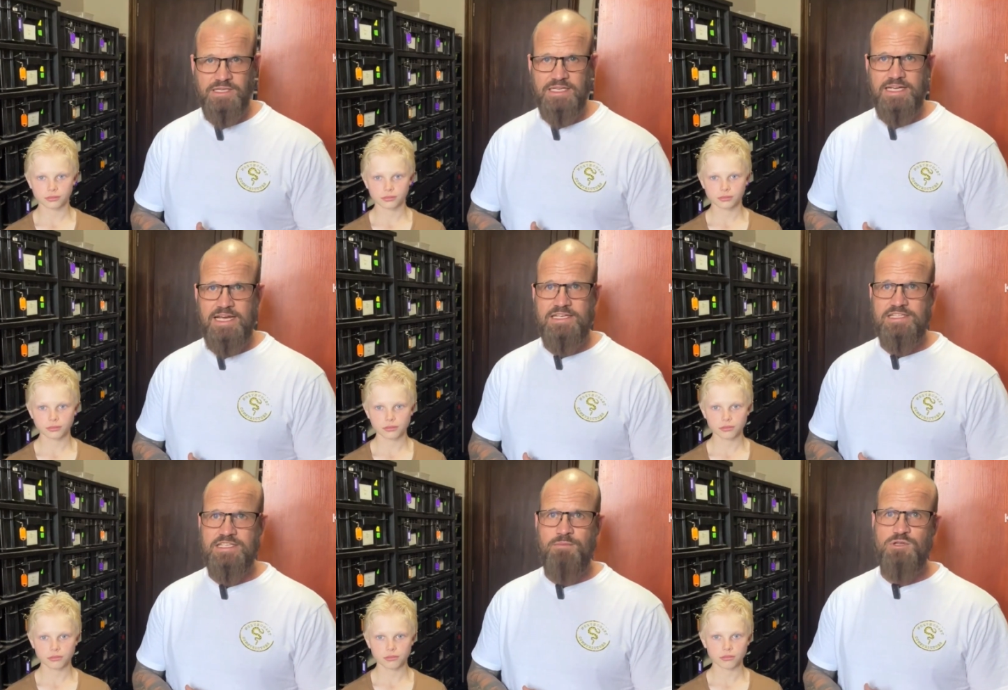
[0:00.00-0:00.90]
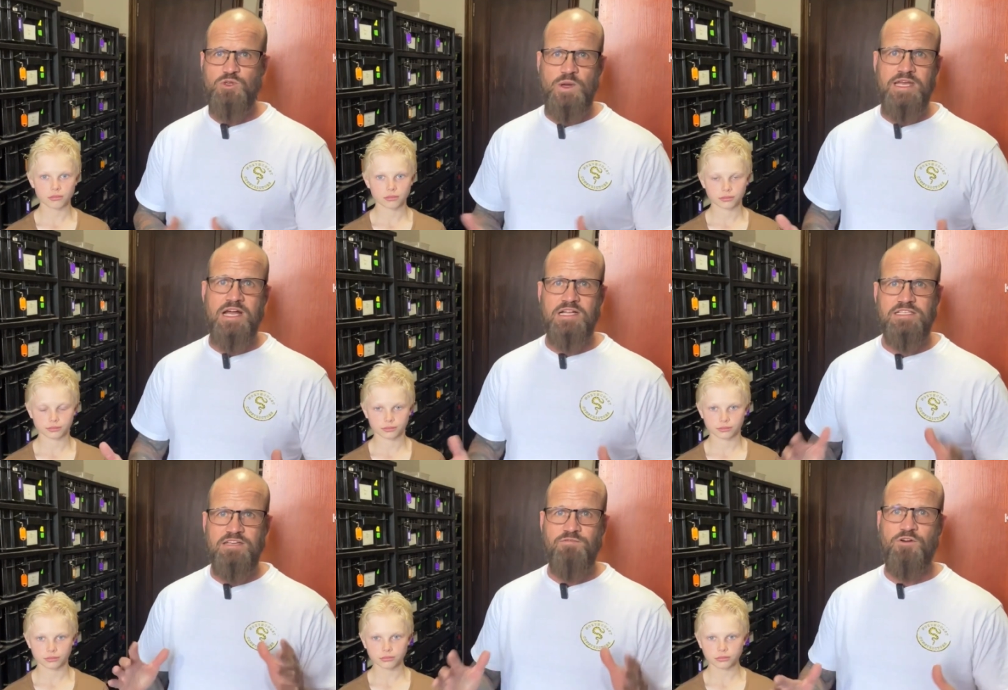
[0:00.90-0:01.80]
Speaker 1: Okay, December
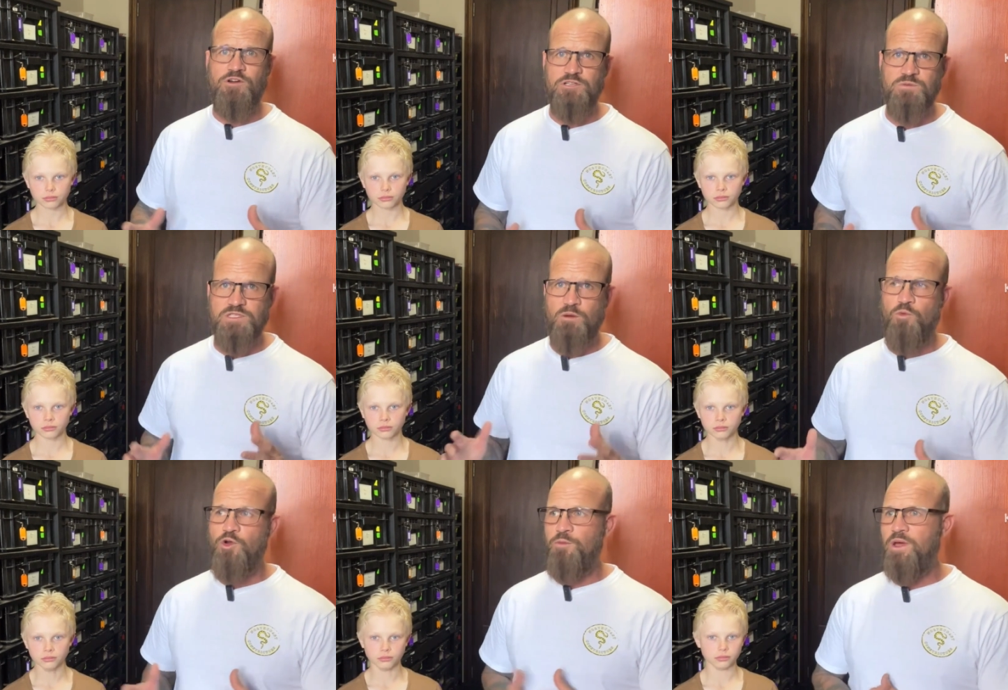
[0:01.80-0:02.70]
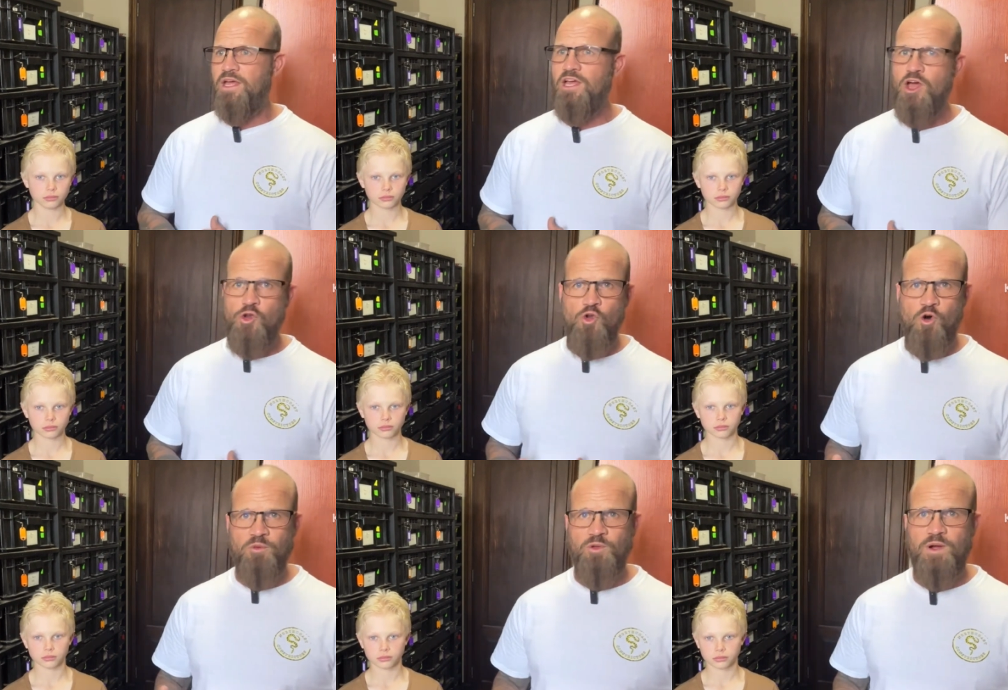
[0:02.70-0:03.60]
2019 for Christmas, I bought him a
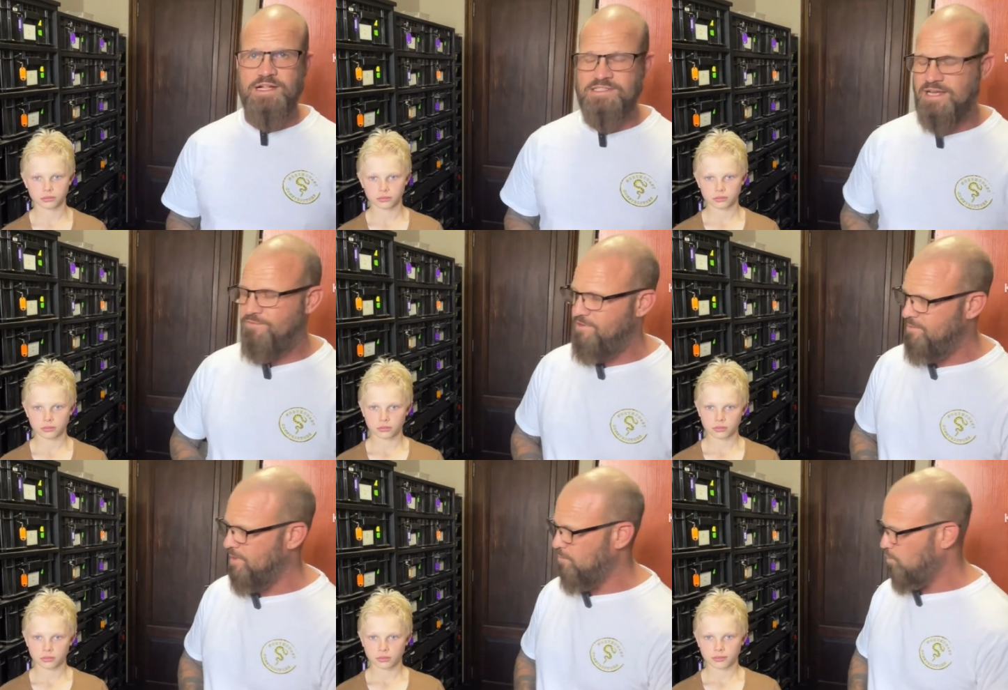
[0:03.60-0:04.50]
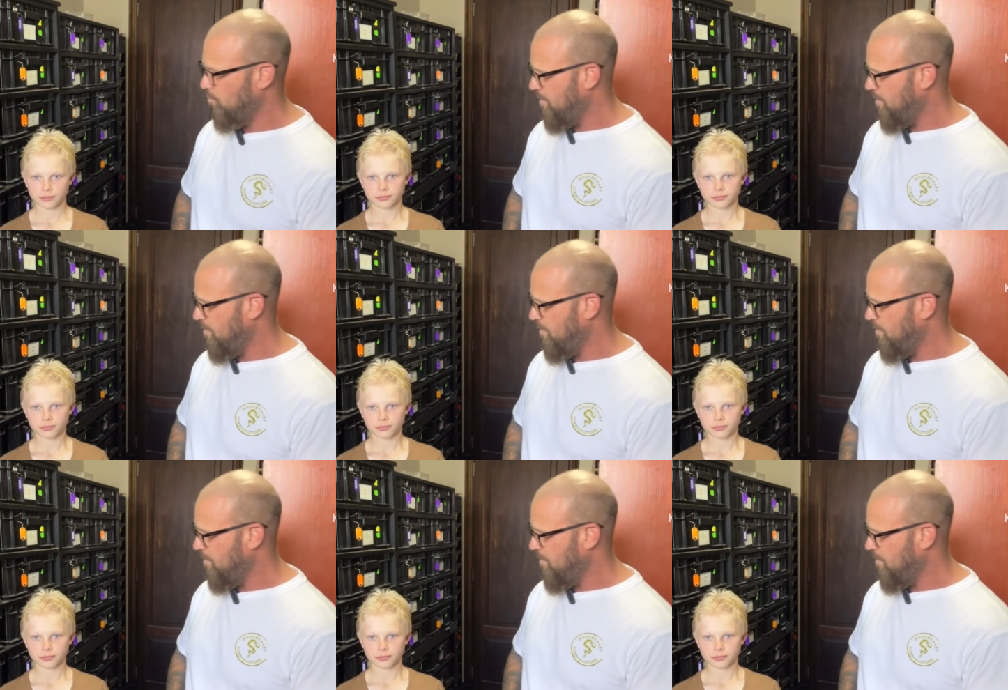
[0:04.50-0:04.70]
normal wild type female ball